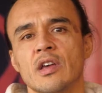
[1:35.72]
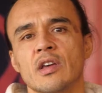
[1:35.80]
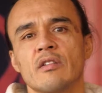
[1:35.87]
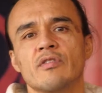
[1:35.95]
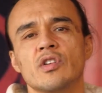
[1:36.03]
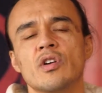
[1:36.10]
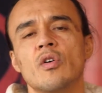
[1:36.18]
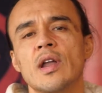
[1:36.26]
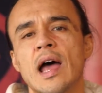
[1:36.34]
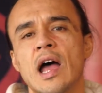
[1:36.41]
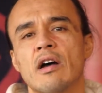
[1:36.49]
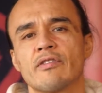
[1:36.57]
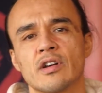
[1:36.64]
If you don't
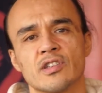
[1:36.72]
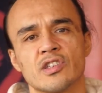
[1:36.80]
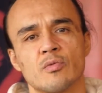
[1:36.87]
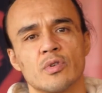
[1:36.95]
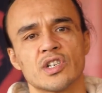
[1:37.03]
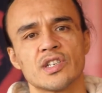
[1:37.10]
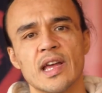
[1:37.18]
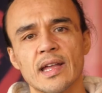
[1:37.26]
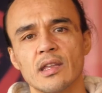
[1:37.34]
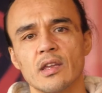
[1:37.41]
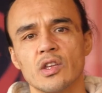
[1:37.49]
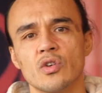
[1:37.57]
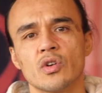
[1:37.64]
have customers
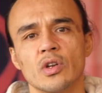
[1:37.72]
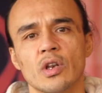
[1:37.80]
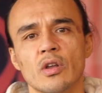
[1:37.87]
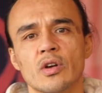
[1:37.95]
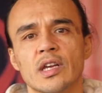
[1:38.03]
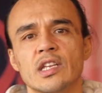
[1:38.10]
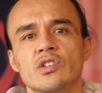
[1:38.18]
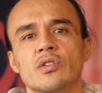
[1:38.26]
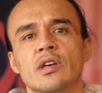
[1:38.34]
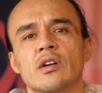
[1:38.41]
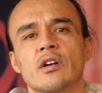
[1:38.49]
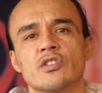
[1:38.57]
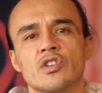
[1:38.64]
yet, you could look into
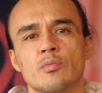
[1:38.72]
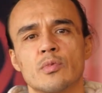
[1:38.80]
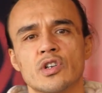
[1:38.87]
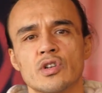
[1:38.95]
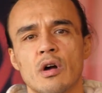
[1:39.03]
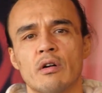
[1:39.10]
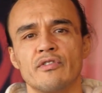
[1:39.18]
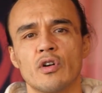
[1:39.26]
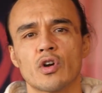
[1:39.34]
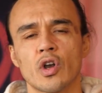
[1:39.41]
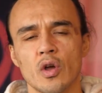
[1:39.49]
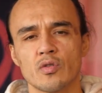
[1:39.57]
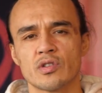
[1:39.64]
the customers of your
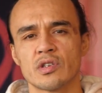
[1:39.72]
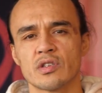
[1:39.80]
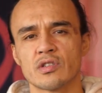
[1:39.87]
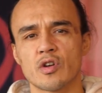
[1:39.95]
closest